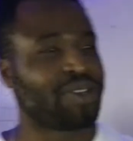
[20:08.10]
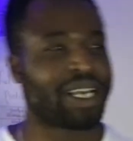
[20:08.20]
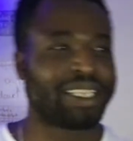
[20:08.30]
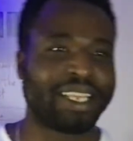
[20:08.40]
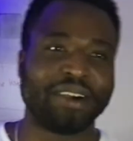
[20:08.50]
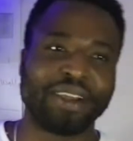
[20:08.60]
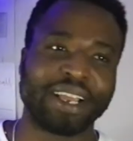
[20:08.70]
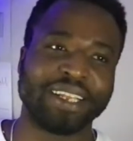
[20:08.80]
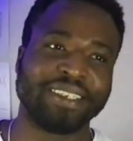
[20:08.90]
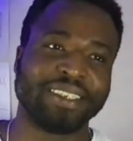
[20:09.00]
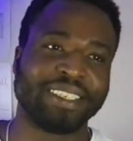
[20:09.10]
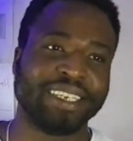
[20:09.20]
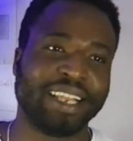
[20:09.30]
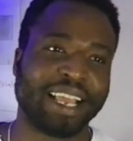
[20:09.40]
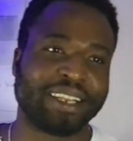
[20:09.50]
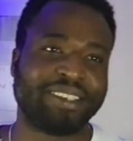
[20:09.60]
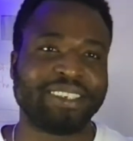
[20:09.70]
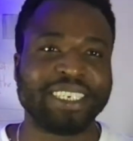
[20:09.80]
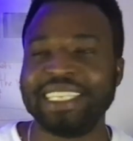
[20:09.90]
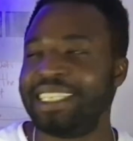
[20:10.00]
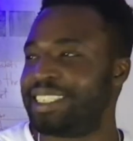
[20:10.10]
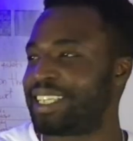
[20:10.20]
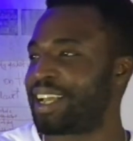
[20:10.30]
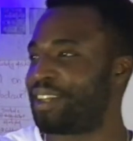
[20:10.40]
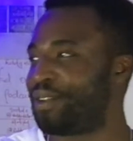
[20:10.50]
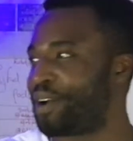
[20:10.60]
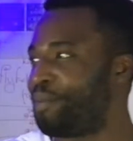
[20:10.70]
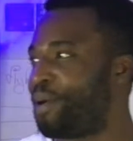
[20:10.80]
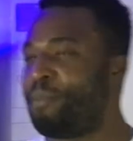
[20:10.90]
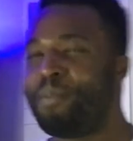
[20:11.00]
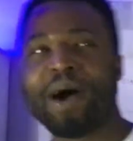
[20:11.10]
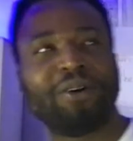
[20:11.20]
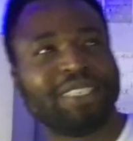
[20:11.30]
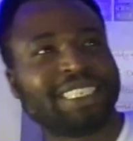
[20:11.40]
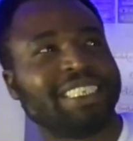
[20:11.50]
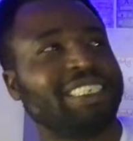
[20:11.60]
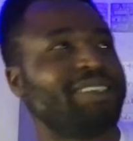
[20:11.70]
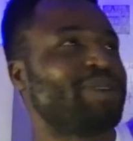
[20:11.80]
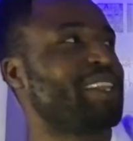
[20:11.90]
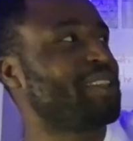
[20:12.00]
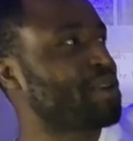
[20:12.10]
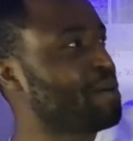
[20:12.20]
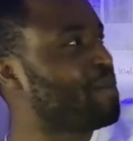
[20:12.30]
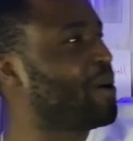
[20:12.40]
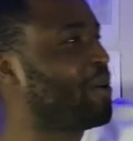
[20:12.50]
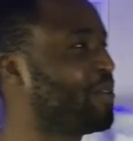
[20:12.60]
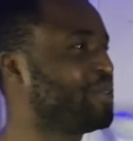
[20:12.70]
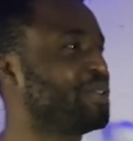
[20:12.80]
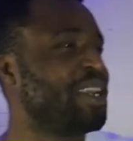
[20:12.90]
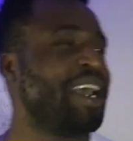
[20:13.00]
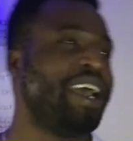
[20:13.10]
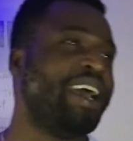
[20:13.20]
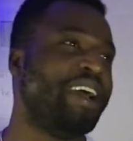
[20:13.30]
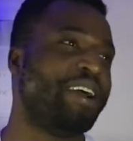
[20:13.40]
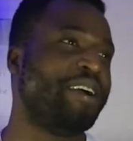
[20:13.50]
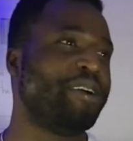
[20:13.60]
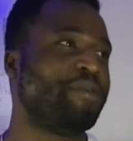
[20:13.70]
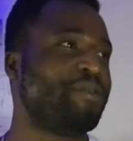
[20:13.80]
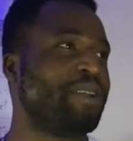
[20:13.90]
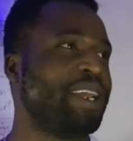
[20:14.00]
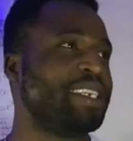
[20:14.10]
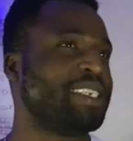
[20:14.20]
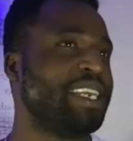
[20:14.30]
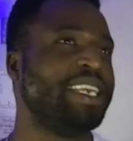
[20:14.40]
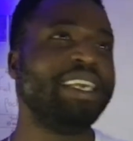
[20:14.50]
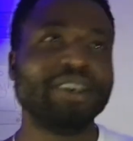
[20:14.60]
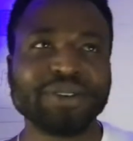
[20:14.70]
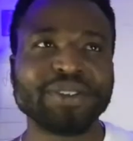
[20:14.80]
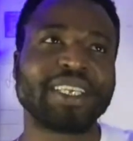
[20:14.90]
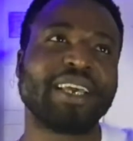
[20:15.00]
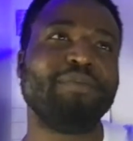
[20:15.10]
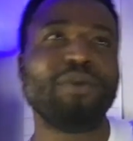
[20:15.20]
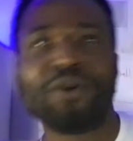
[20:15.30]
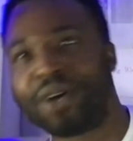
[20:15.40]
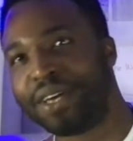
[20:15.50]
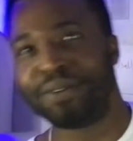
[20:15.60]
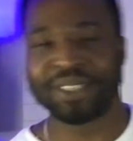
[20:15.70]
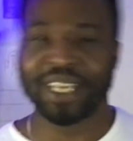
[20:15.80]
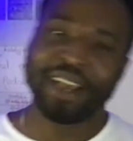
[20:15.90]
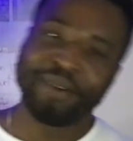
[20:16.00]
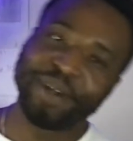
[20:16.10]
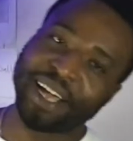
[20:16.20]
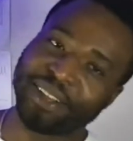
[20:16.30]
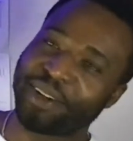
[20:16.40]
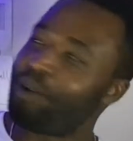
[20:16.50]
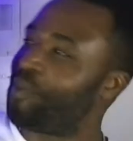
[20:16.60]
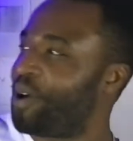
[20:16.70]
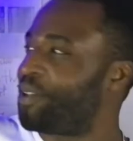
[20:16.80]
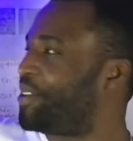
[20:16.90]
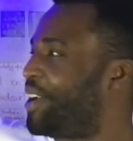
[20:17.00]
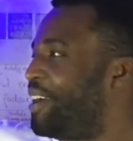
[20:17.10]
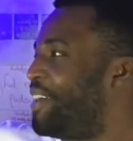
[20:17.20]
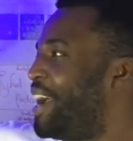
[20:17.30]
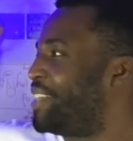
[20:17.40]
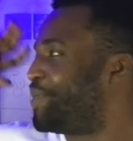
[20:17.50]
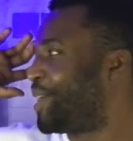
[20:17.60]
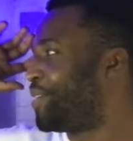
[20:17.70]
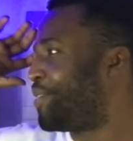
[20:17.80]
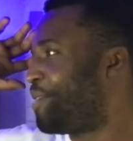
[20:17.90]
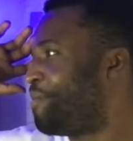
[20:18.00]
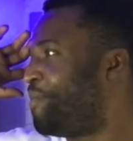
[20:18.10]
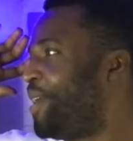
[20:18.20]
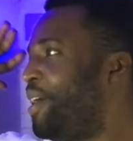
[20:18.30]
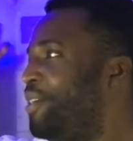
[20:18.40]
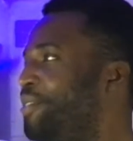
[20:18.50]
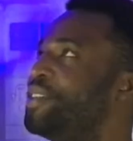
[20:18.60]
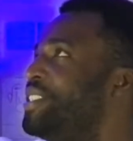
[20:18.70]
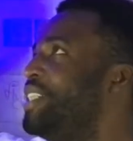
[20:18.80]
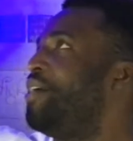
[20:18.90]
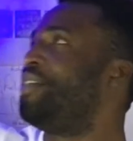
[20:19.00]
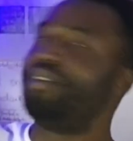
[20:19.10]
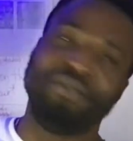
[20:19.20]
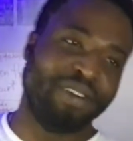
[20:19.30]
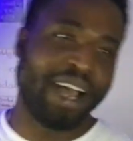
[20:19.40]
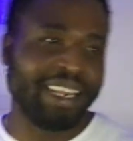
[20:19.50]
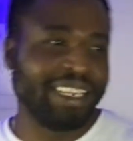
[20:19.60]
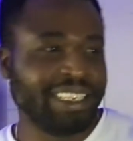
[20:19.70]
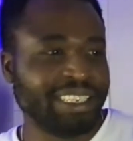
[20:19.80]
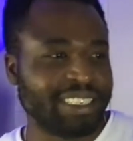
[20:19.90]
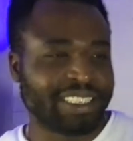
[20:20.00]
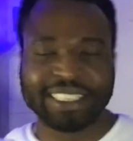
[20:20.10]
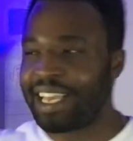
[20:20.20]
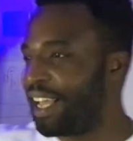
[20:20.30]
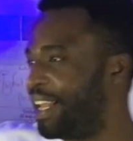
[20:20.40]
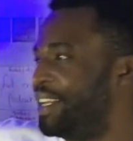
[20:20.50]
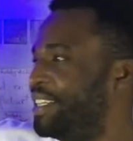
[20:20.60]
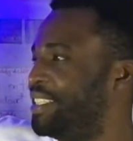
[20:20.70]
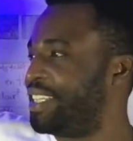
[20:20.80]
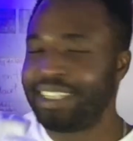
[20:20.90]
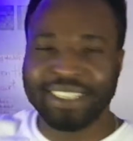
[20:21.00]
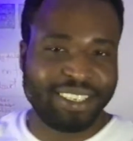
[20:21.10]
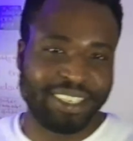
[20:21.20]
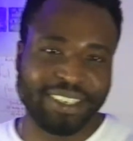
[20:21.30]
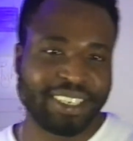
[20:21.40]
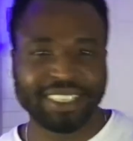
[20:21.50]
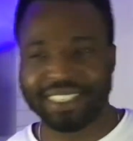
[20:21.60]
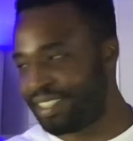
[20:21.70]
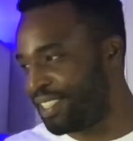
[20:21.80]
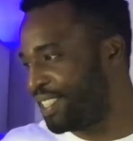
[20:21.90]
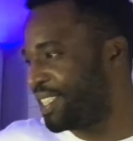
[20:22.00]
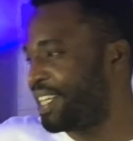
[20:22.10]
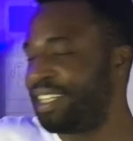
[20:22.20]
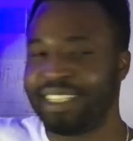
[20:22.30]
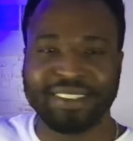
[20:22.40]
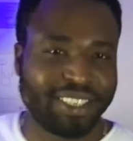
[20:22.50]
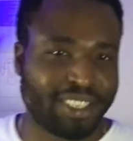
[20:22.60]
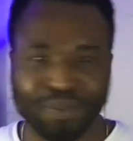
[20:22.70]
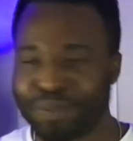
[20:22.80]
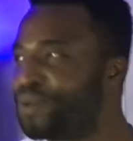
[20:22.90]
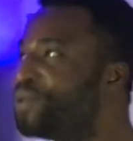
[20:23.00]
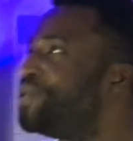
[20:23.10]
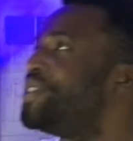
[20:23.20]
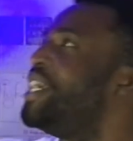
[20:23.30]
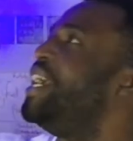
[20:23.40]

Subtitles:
you can see like trees. I can talk about mountains. We can talk about what would I say, hills and molehills. We can talk about on our right. We can talk about what's down the valleys and derogatories and dirigibles